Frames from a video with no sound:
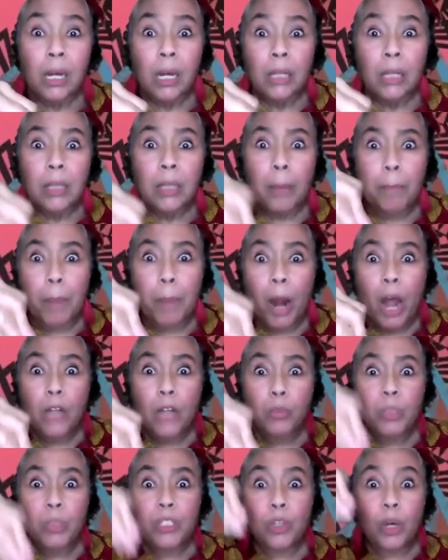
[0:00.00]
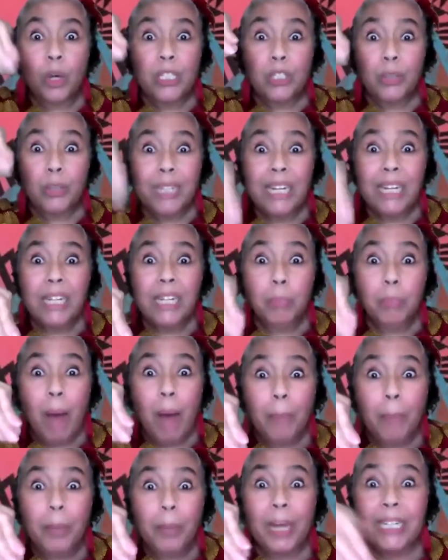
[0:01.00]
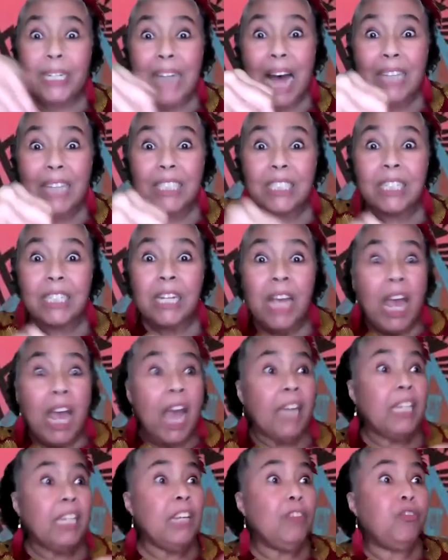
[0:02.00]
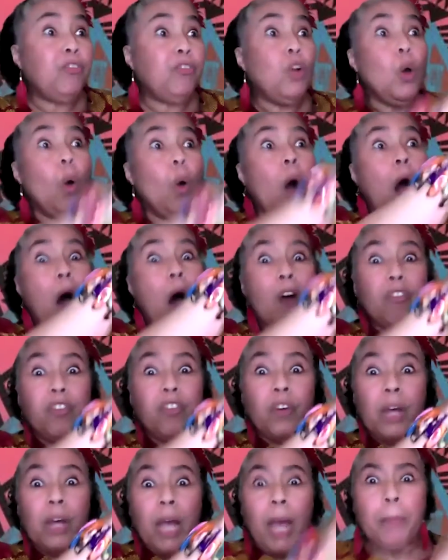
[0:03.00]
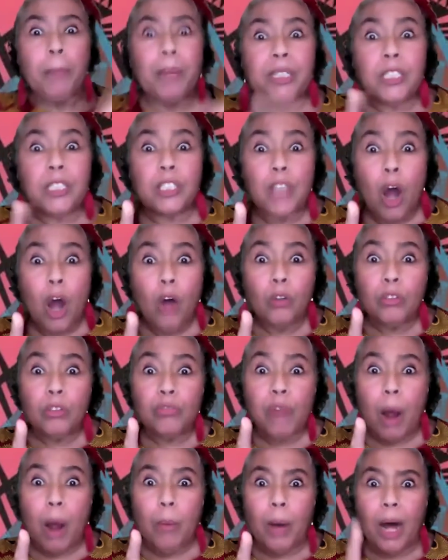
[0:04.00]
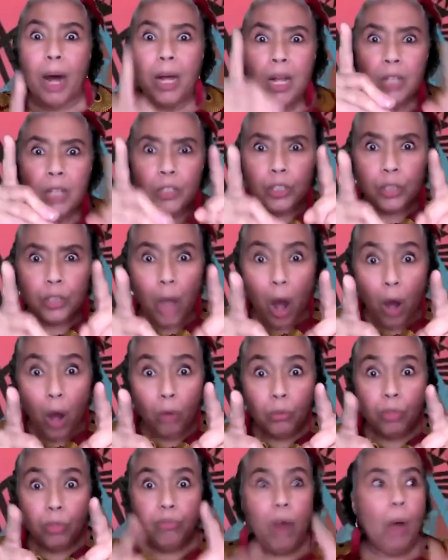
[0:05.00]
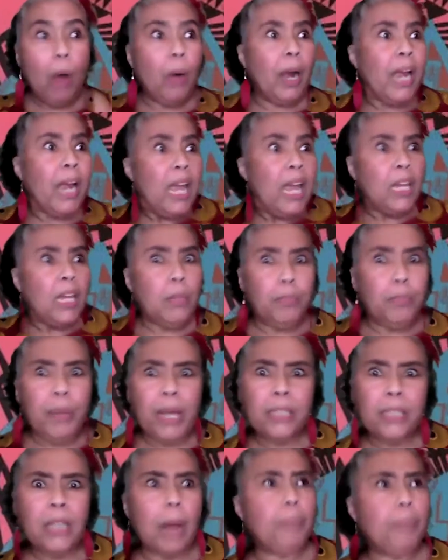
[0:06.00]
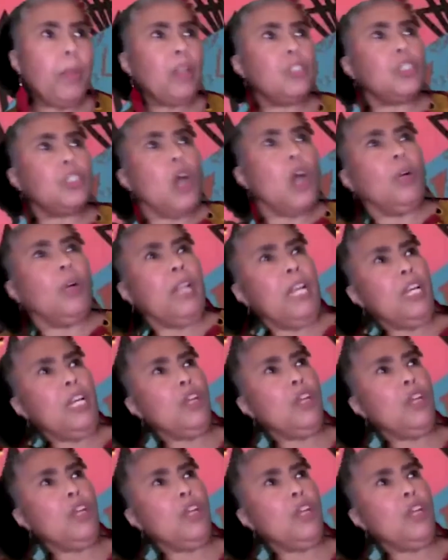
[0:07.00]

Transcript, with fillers: The bird was going to eat Papa Nancy and he flew off. But stone thrower, stone thrower, he picked up the stone and he